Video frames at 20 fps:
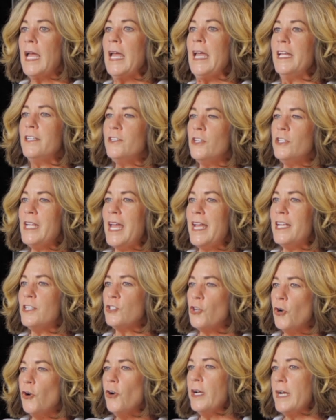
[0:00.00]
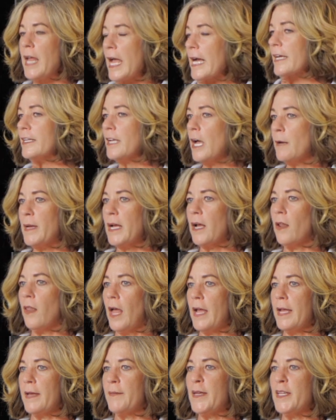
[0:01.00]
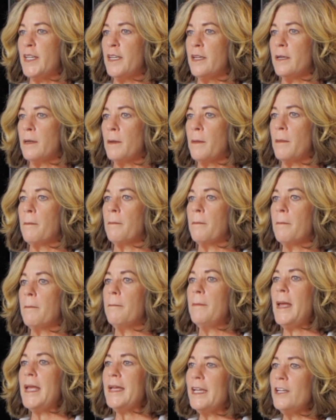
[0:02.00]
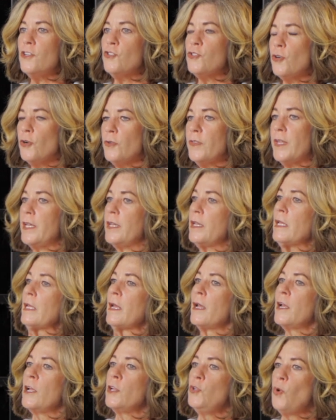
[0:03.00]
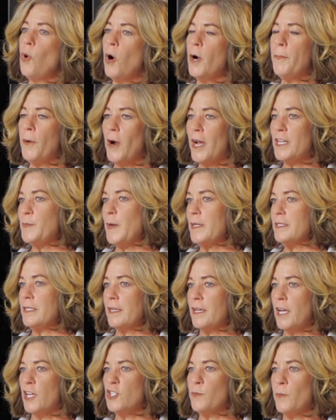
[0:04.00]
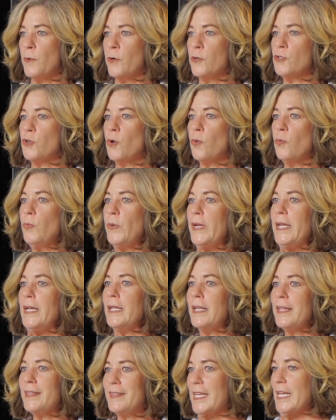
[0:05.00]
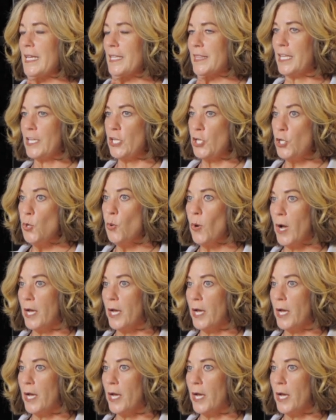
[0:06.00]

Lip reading: In today's current economic climate, making sure that your prospects and customers really think that you